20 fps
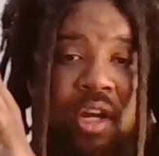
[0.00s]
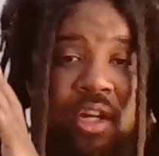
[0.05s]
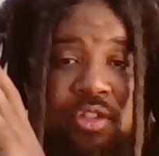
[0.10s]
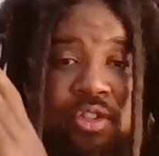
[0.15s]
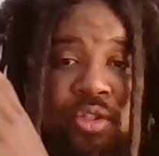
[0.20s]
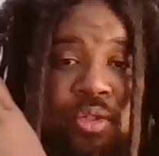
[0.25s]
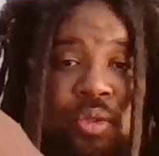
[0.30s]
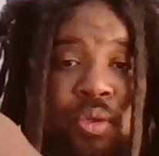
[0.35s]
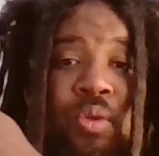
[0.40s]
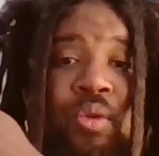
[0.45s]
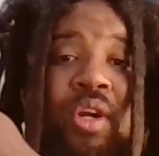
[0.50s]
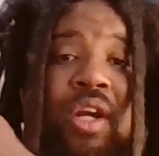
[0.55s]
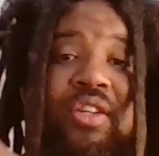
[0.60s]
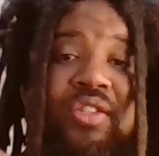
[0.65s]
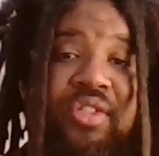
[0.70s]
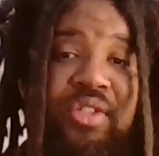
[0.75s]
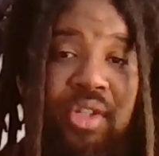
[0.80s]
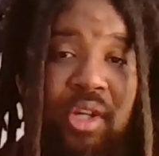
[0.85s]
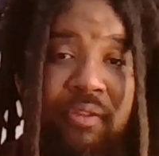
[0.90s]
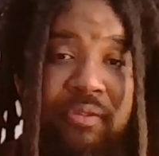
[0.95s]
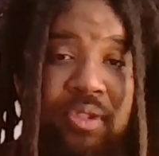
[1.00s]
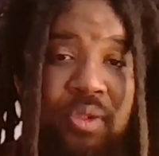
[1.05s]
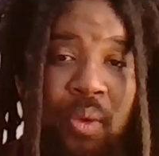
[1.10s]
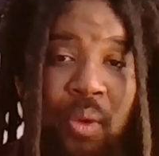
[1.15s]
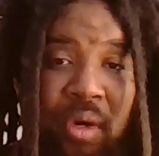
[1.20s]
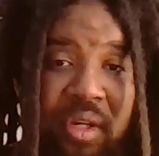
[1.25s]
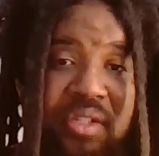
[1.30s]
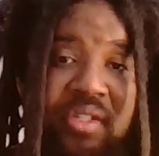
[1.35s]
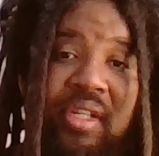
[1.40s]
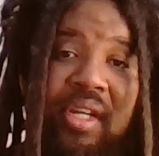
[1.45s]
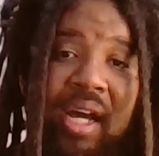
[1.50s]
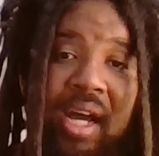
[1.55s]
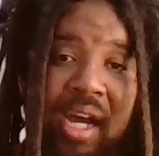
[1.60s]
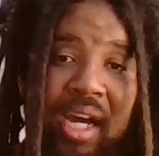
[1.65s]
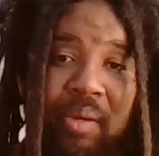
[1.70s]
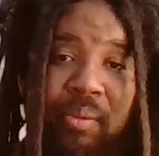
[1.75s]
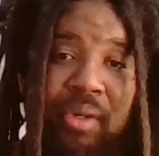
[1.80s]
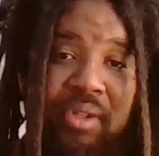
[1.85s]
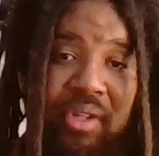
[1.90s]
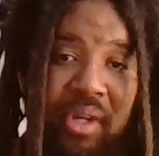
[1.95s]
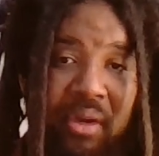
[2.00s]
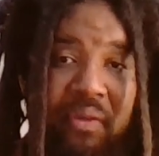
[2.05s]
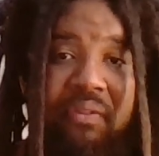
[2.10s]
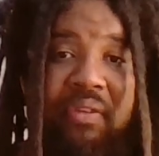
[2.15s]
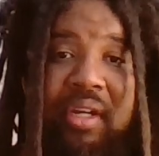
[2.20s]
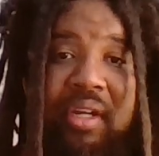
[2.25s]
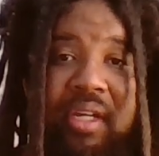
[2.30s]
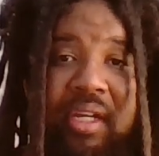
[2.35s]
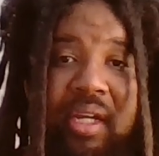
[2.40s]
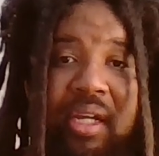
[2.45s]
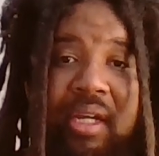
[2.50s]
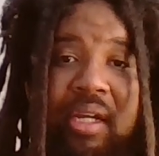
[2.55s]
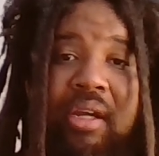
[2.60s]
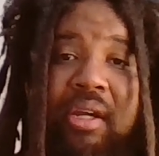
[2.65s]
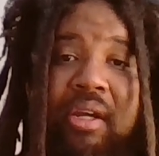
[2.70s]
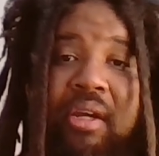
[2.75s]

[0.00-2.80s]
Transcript: attune ourselves towards God with our thinking.